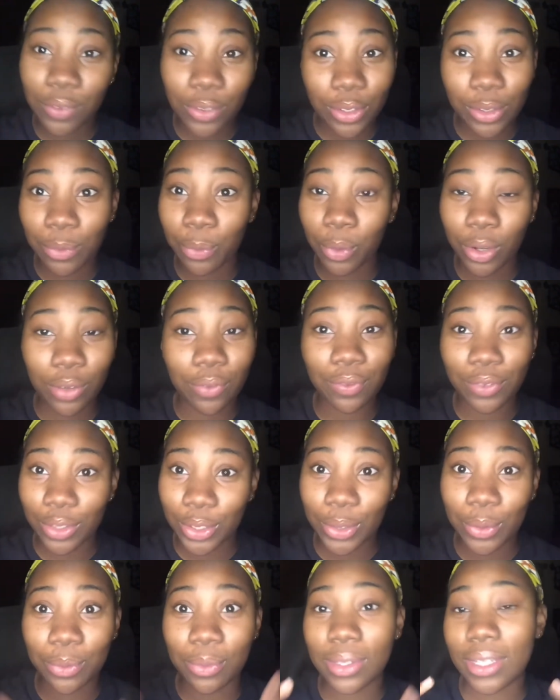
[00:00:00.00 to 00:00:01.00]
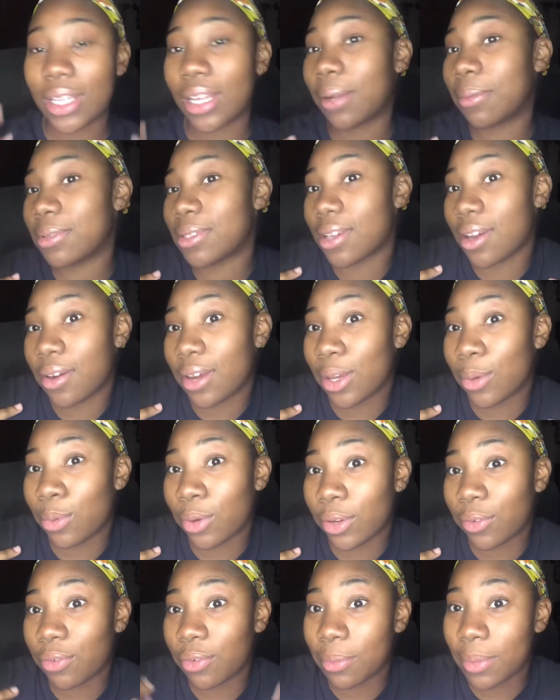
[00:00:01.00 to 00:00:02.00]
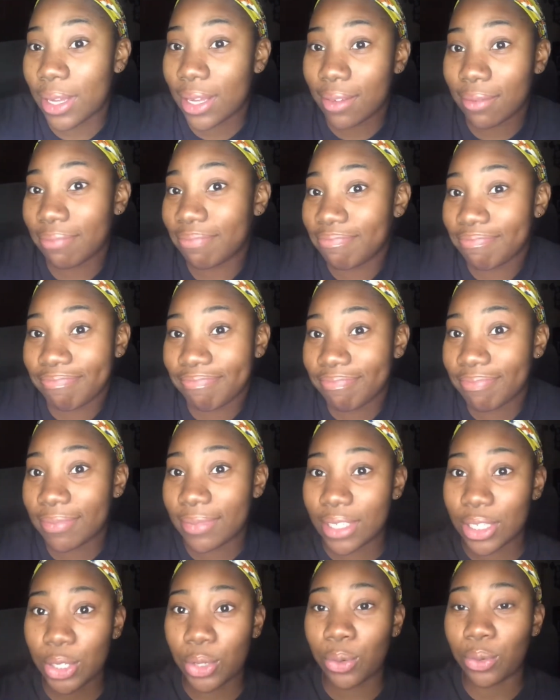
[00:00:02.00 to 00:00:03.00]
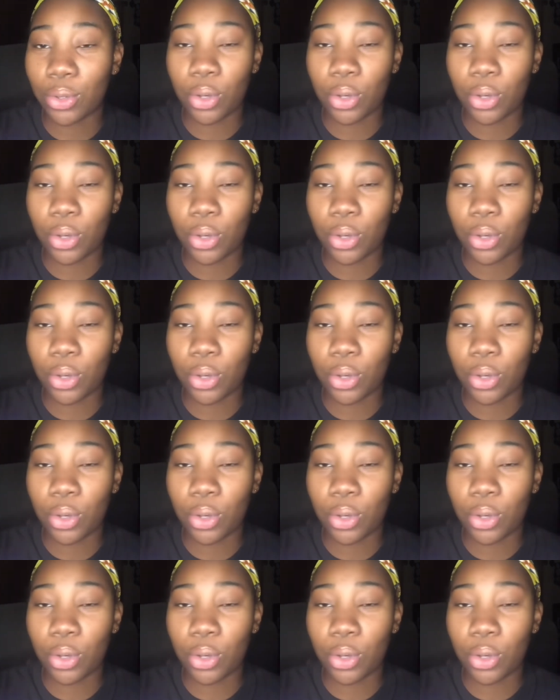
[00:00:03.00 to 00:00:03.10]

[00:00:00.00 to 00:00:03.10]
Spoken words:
work for you, then I'm sorry, it worked for me. You know, no